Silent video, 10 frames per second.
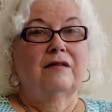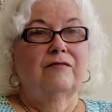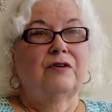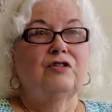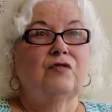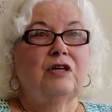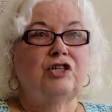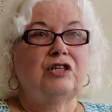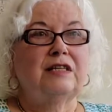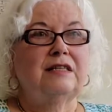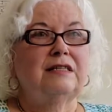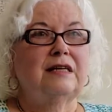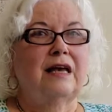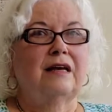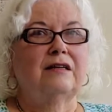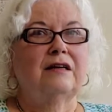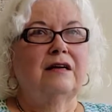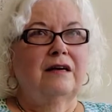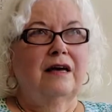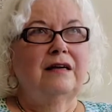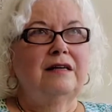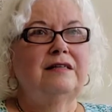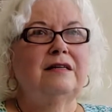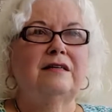frustrations, and he did.